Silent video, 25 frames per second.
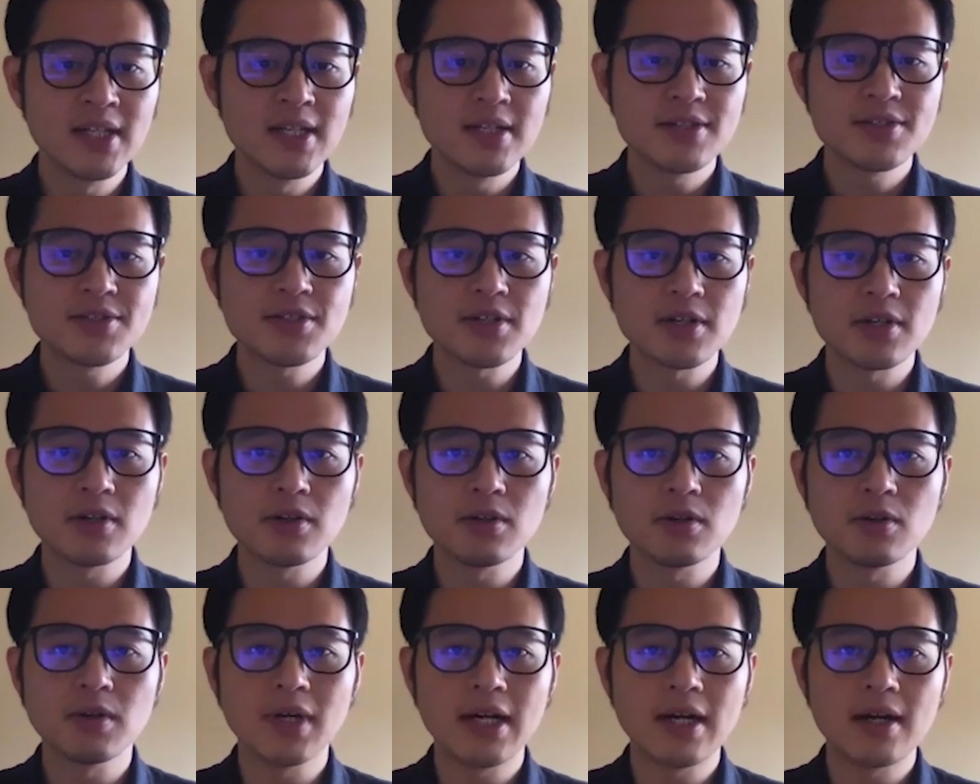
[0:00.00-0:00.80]

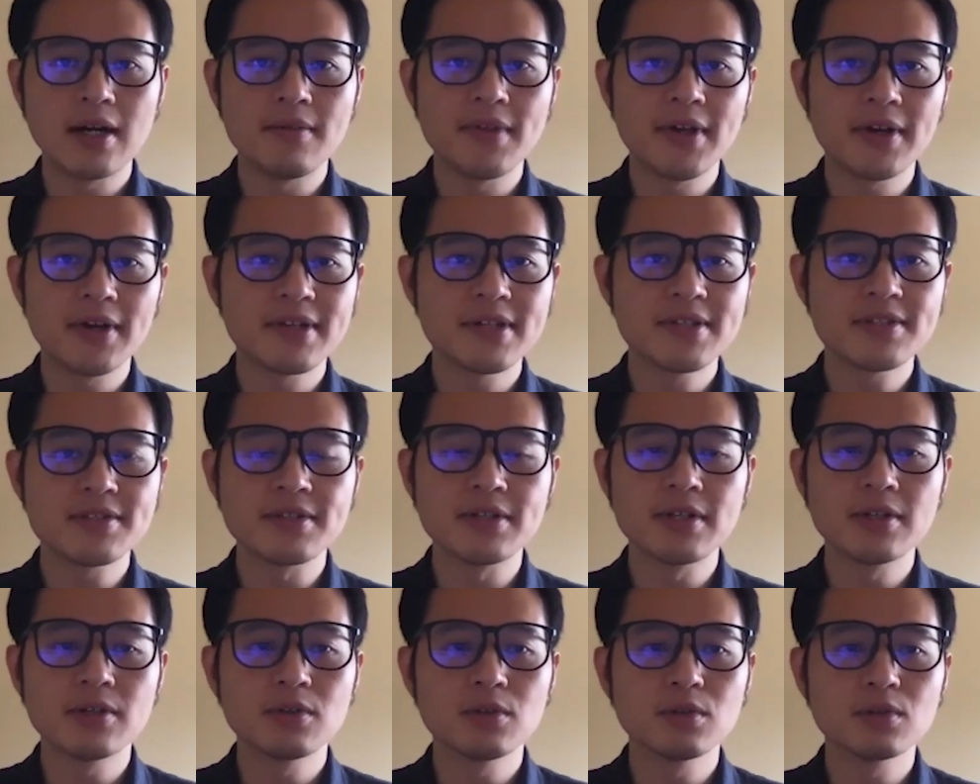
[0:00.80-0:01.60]
So there is
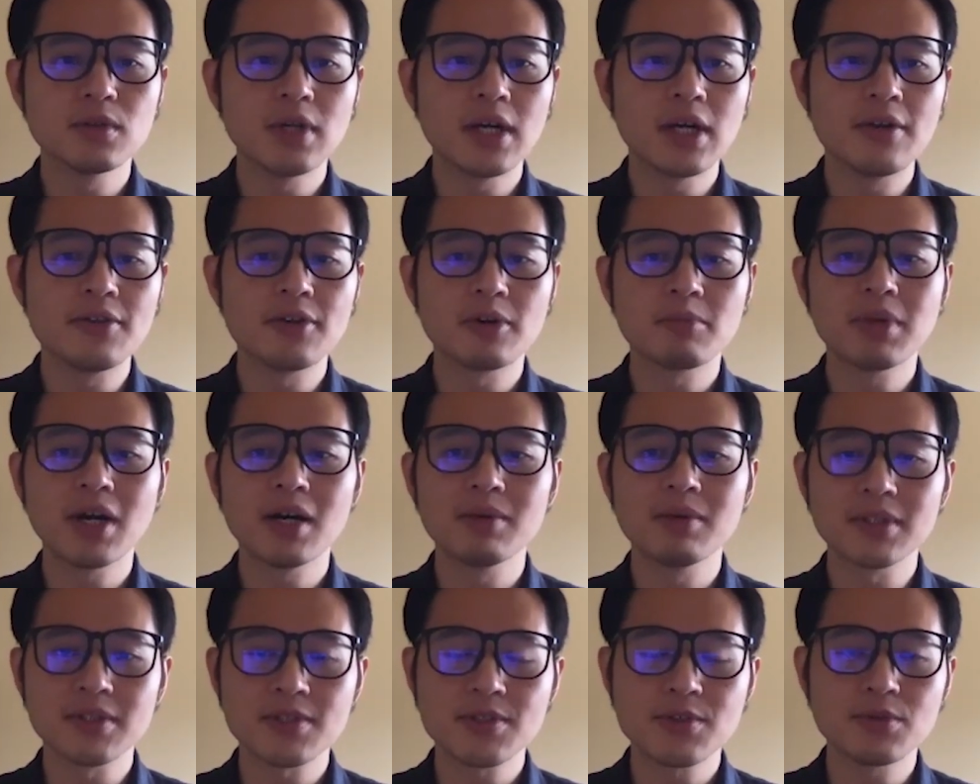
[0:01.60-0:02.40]
no other
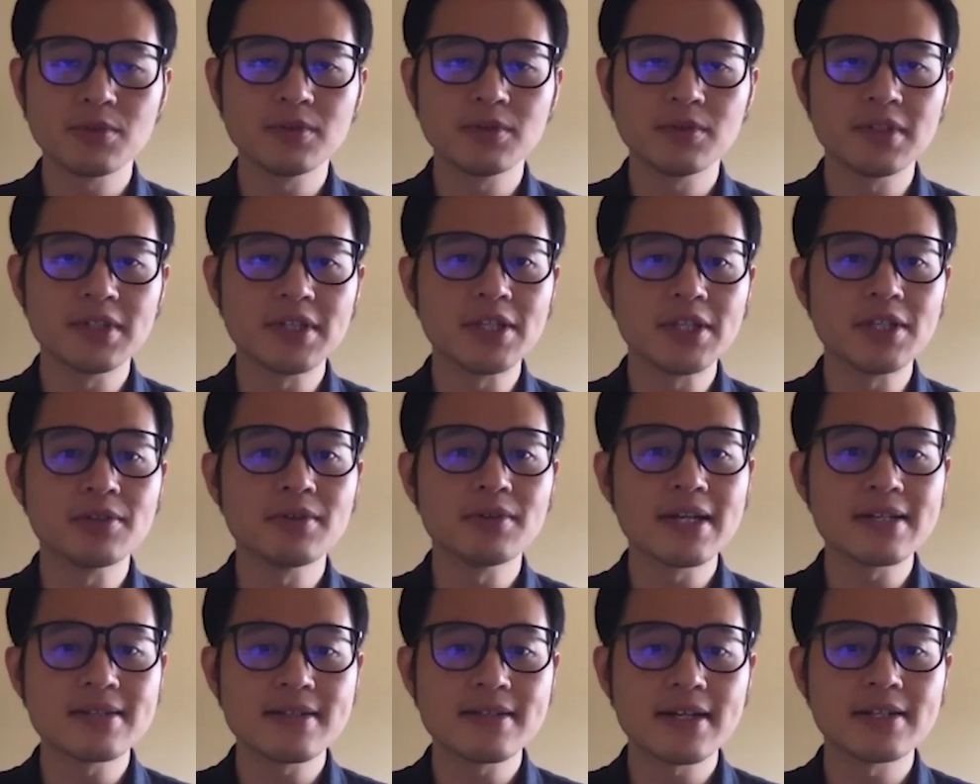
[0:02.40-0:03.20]
public school in the
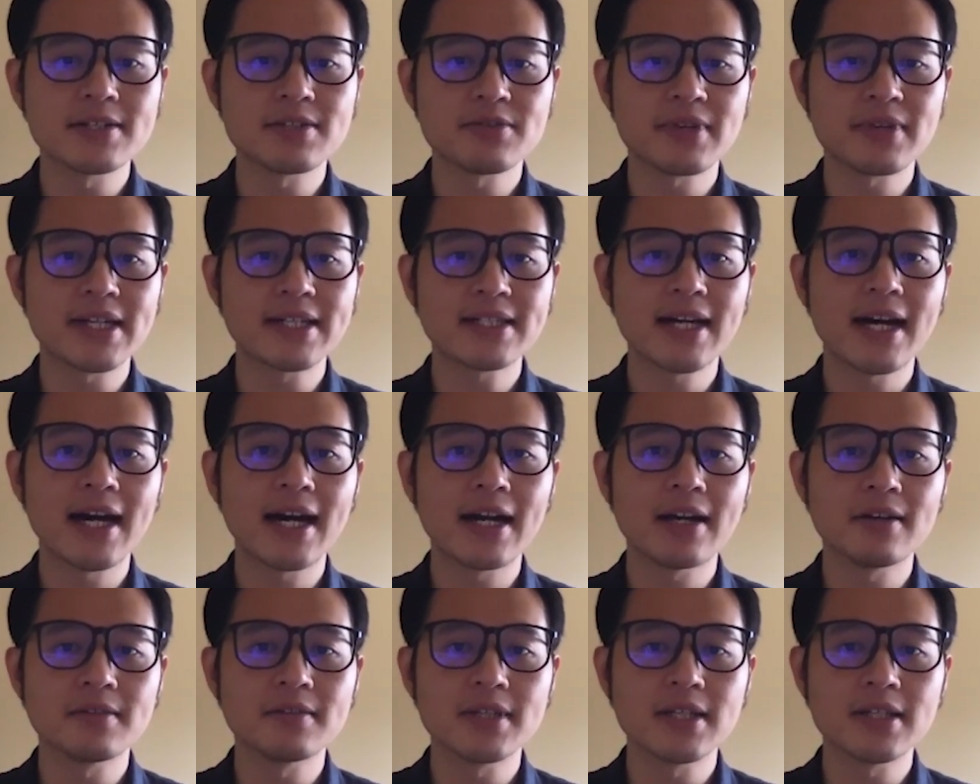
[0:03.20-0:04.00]
US that is ranked
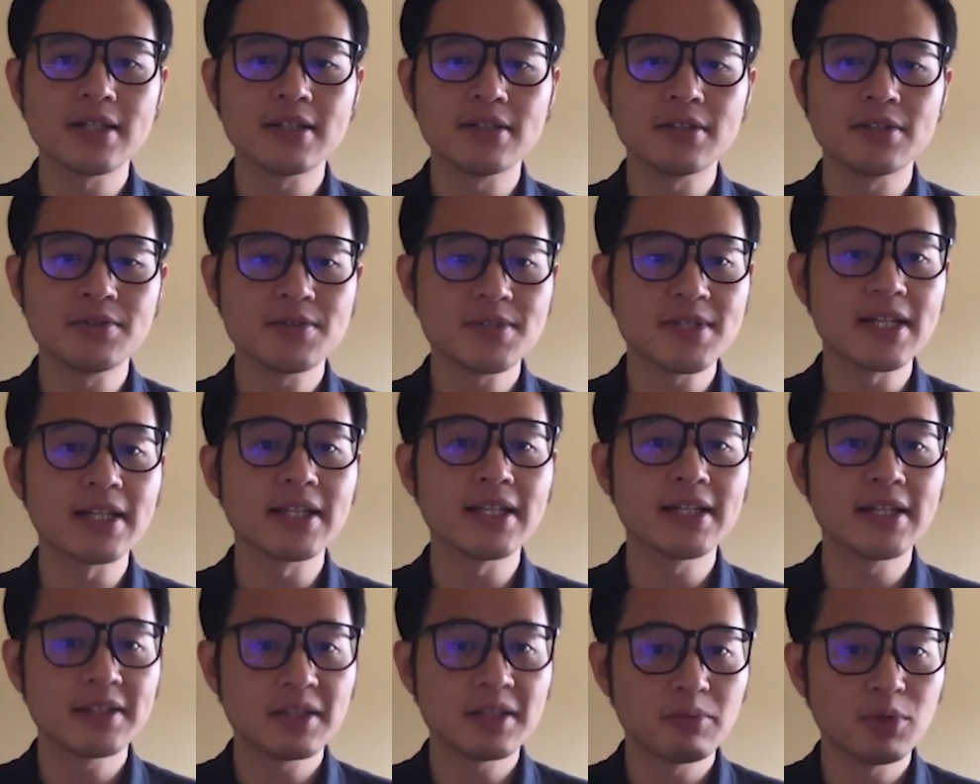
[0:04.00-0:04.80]
higher than
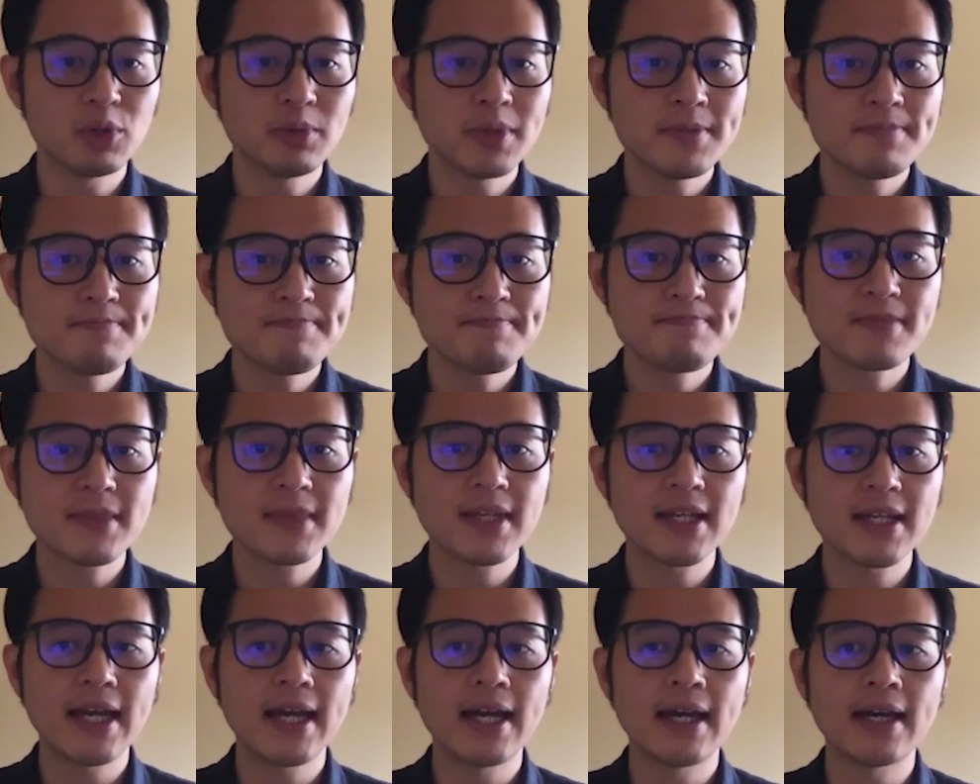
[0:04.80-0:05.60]
UCLA at the moment.
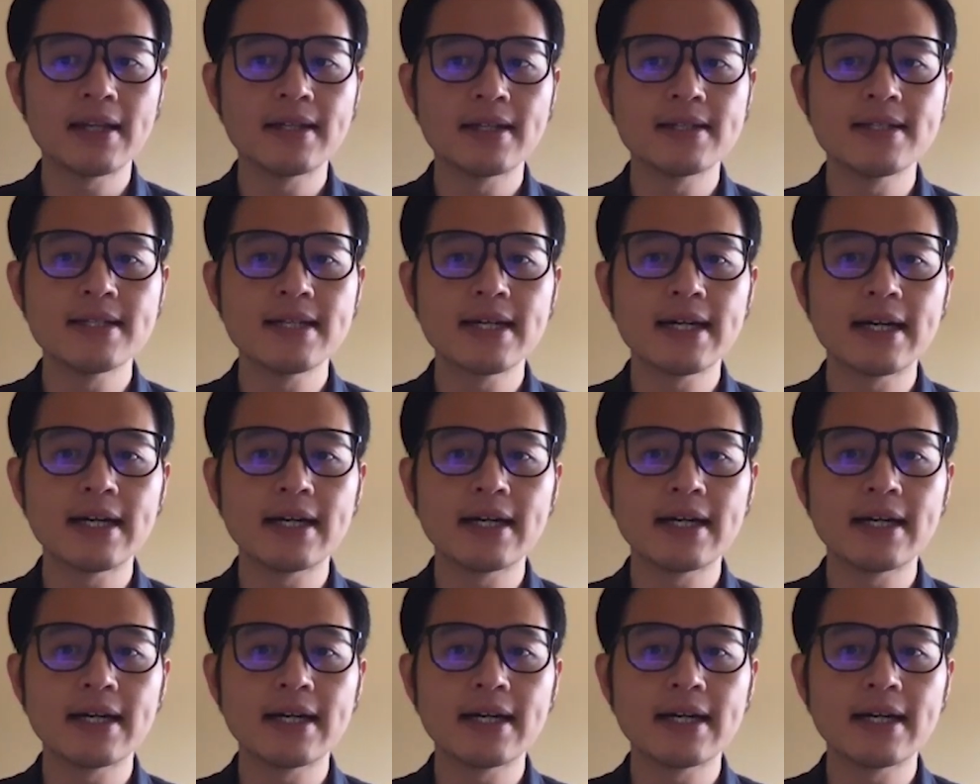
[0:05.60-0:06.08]
And,